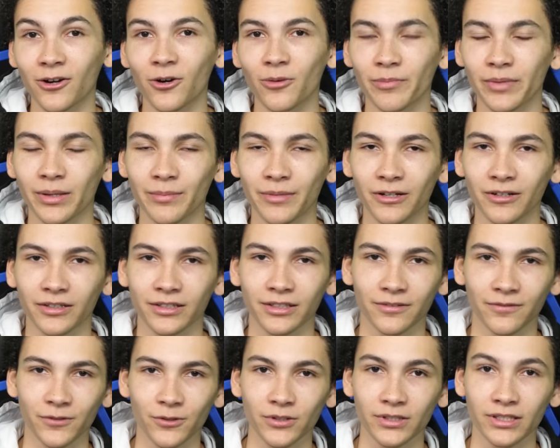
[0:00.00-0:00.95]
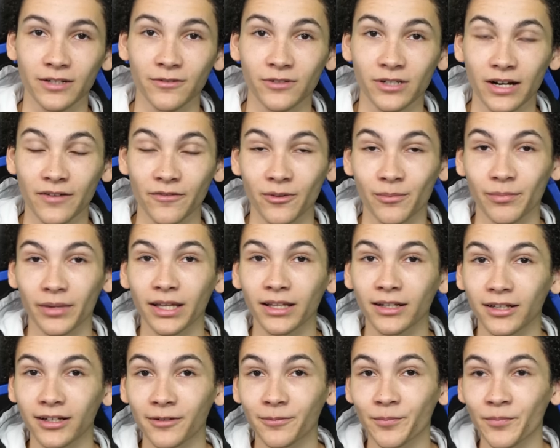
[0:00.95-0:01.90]
oh, maybe I'll get full self-driving
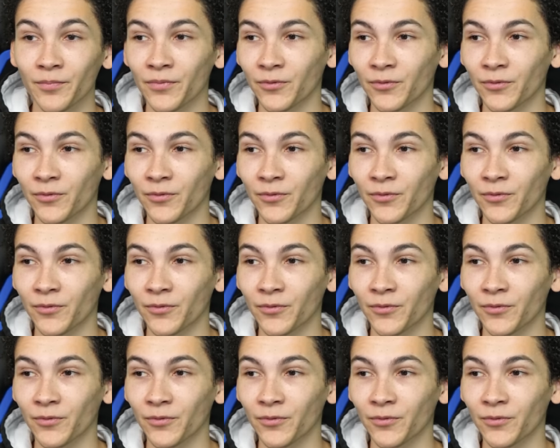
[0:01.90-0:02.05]
beta,